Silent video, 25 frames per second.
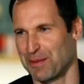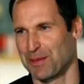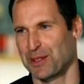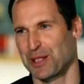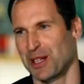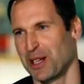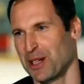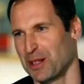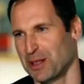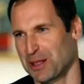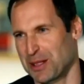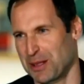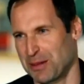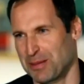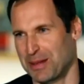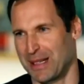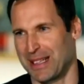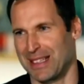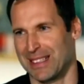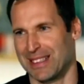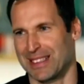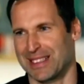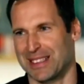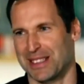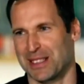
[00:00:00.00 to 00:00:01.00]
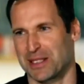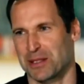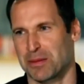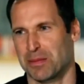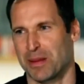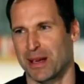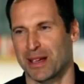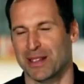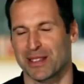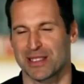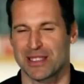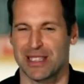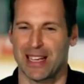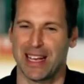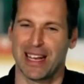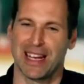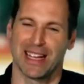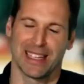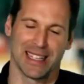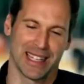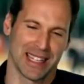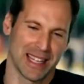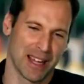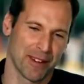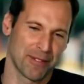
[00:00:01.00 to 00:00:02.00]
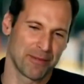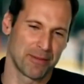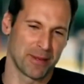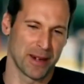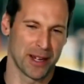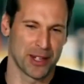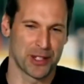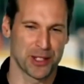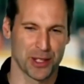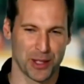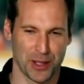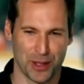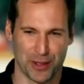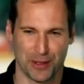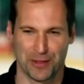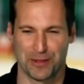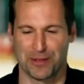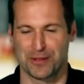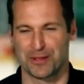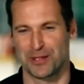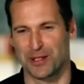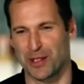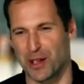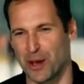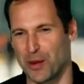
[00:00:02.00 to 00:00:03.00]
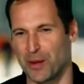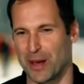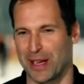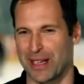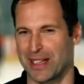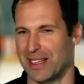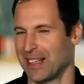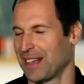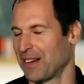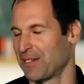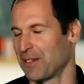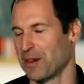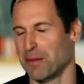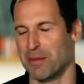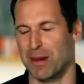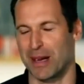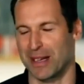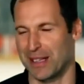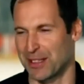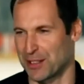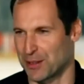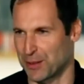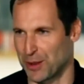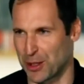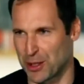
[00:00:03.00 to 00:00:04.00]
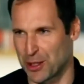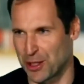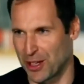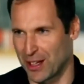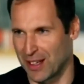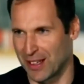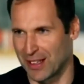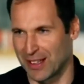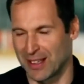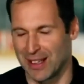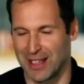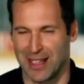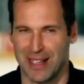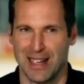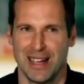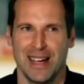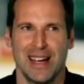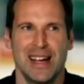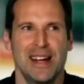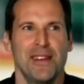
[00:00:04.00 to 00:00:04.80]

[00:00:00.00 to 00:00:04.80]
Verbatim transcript: game to go to penalties because I had enough pressure of knowing that everybody's watching.